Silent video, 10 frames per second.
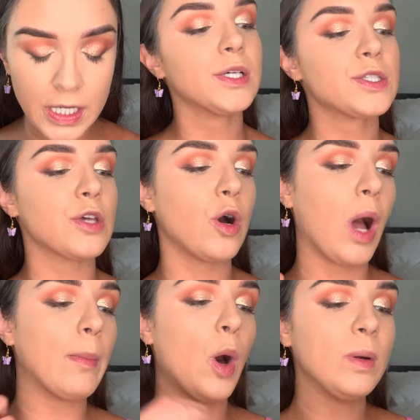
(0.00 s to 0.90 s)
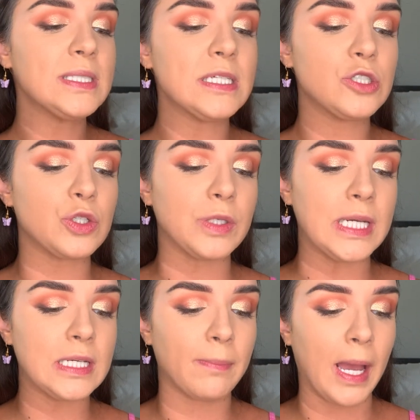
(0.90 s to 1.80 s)
So I'm always
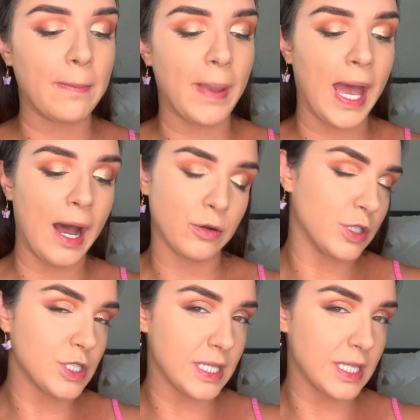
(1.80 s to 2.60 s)
intrigued by powders